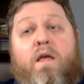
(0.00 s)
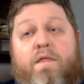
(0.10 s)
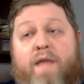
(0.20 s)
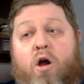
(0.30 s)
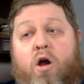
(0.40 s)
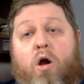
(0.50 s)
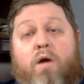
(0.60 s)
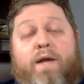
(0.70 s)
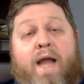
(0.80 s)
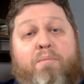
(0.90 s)
They
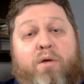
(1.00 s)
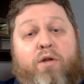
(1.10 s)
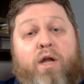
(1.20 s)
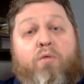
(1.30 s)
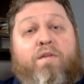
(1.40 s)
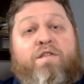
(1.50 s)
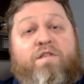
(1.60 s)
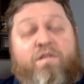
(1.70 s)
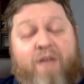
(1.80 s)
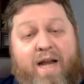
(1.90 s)
are now building a
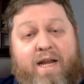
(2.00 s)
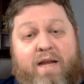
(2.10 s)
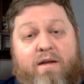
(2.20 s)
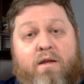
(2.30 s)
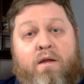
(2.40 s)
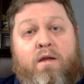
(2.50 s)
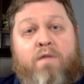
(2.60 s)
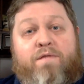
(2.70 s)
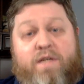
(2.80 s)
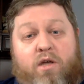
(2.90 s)
refining
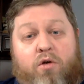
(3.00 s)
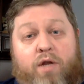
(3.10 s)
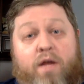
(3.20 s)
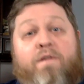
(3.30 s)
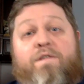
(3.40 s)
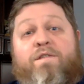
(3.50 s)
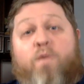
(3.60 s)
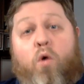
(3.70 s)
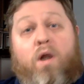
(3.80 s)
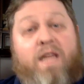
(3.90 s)
facility
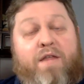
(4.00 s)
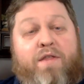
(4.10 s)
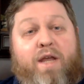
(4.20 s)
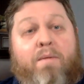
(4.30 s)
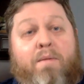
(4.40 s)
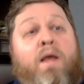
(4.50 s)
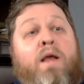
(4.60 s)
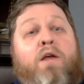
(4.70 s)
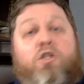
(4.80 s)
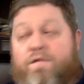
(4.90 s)
for lithium
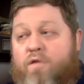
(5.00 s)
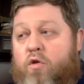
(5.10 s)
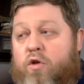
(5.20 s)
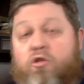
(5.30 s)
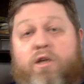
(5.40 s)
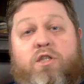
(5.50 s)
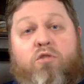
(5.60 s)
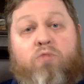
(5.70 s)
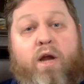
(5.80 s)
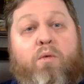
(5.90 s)
to further increase the
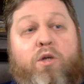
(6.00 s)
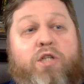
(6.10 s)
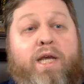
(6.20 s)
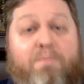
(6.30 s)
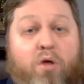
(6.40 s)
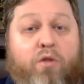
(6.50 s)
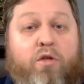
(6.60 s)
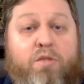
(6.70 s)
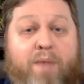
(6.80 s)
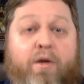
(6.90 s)
rate at which they can build
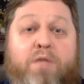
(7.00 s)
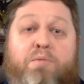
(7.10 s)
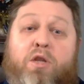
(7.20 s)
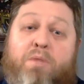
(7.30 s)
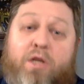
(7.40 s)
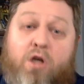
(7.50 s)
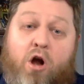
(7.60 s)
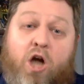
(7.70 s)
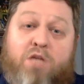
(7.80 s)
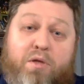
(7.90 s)
those batteries, put them in the
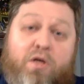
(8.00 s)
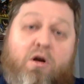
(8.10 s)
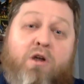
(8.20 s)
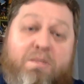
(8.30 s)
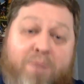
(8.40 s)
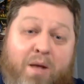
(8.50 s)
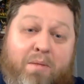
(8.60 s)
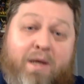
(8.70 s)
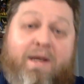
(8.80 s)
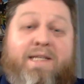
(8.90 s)
cars, put the cars in the
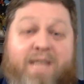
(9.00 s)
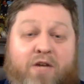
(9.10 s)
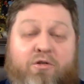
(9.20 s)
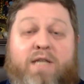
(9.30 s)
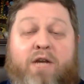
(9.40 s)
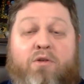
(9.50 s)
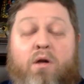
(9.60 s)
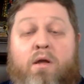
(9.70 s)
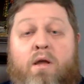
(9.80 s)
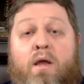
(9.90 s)
public, et cetera, et cetera.